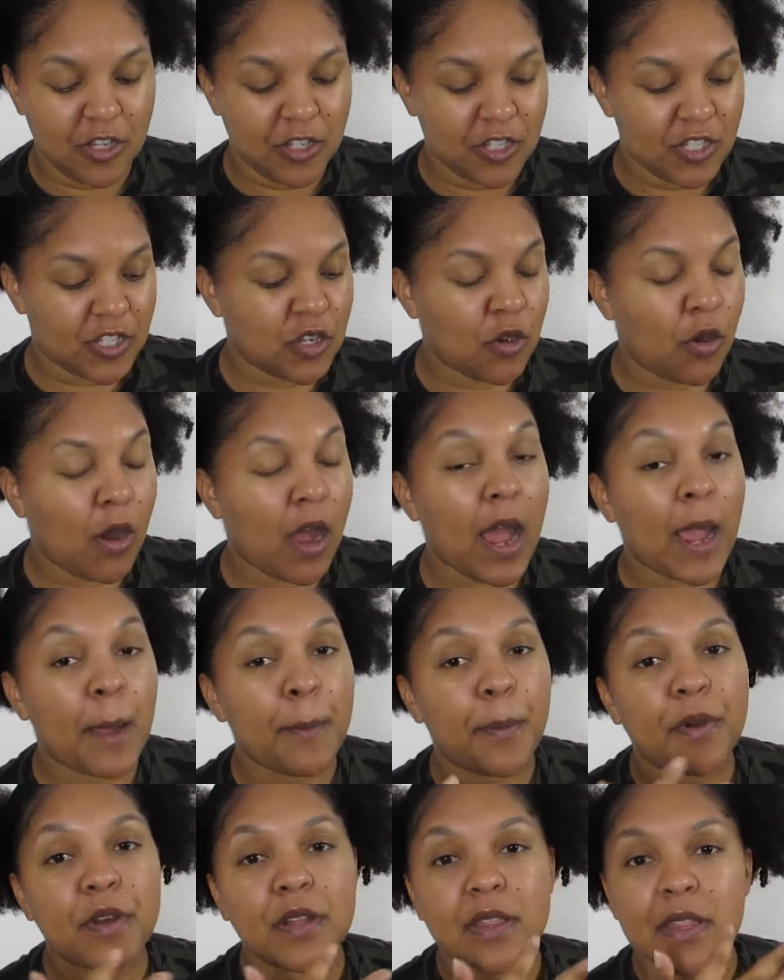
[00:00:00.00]
So I
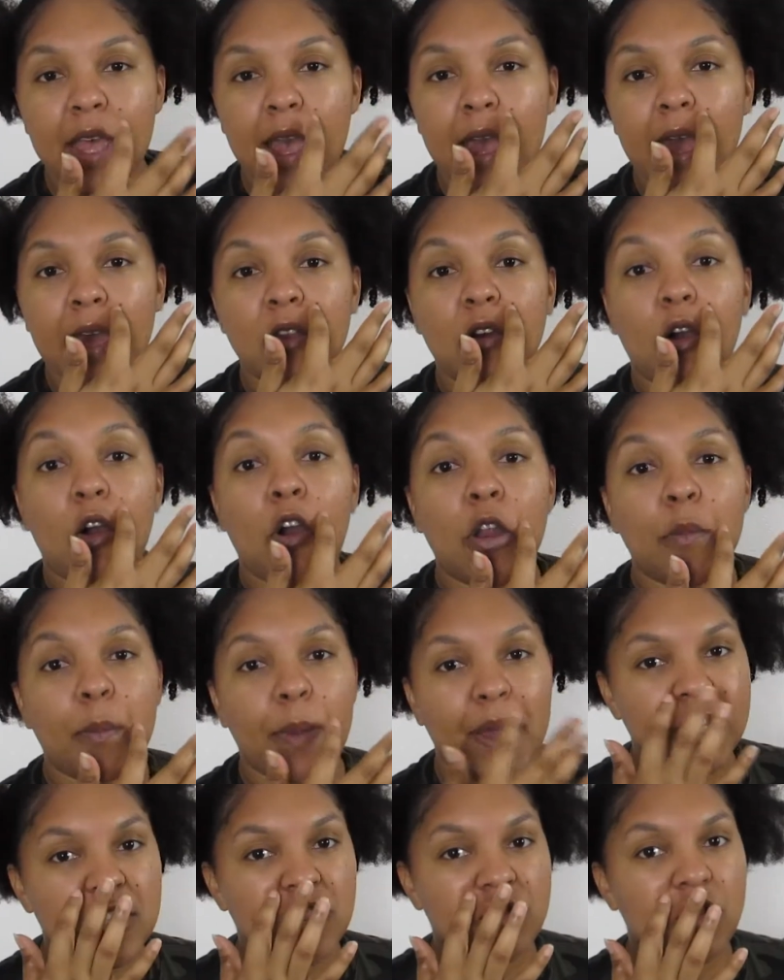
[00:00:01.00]
put that on
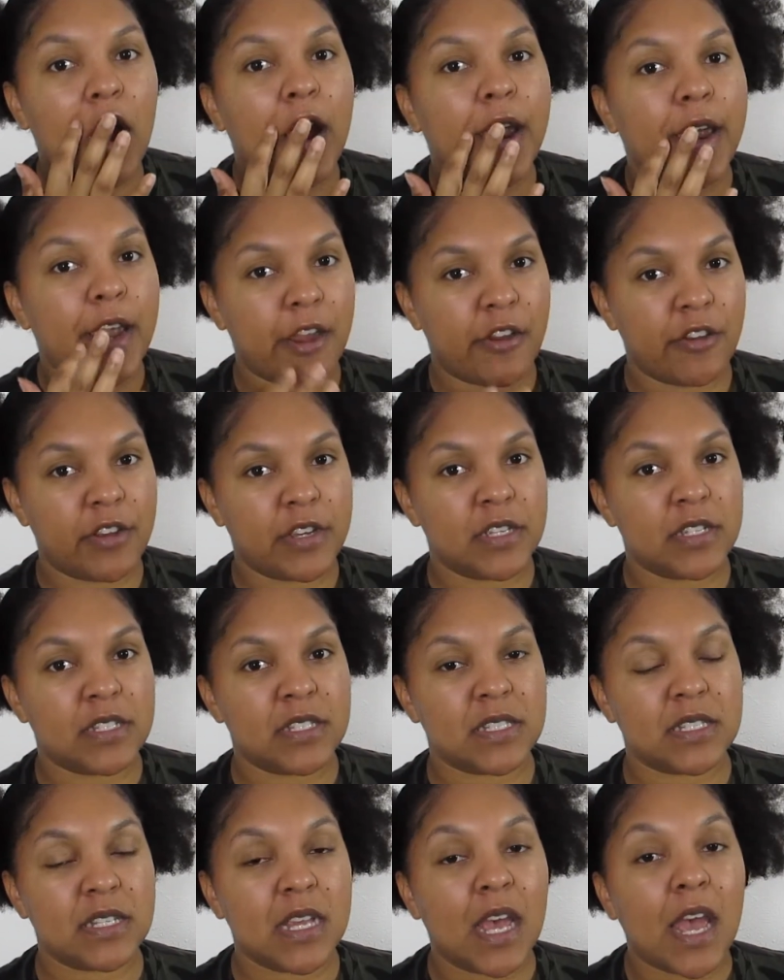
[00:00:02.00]
my dry
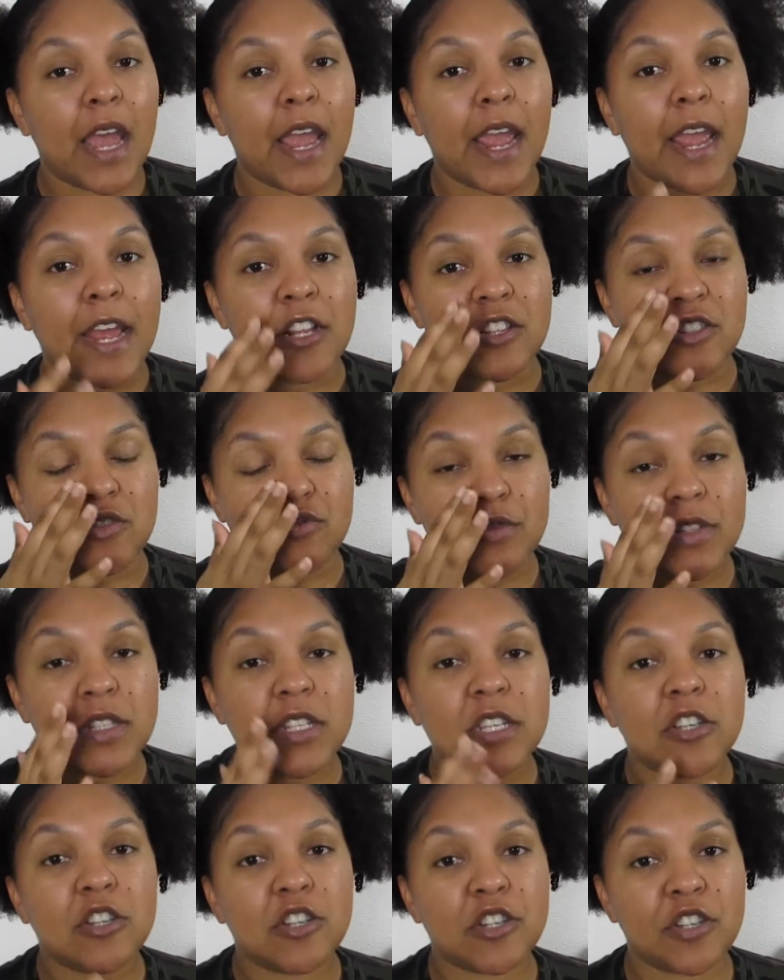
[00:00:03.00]
areas, and it's
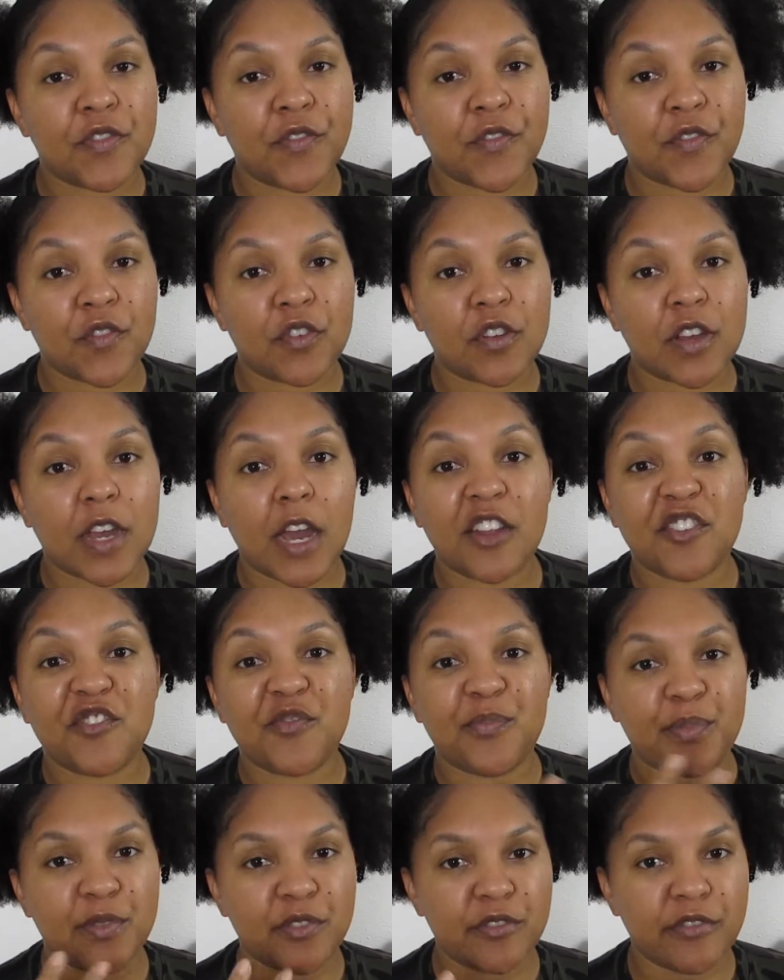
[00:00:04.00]
really good for kind
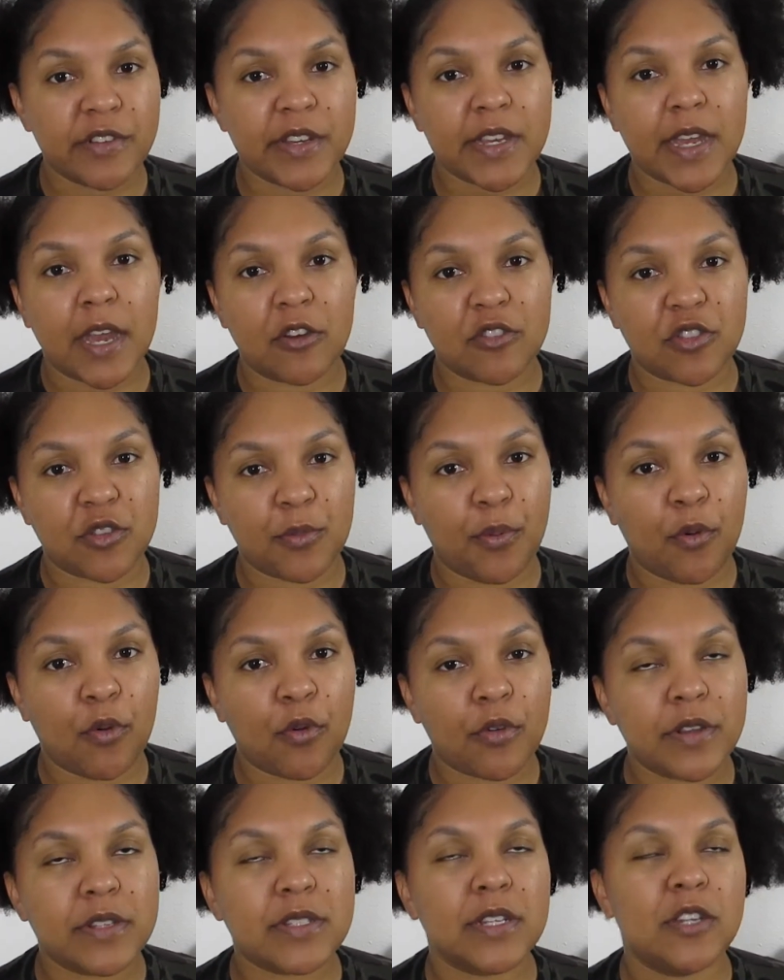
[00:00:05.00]
of blurring out the pores.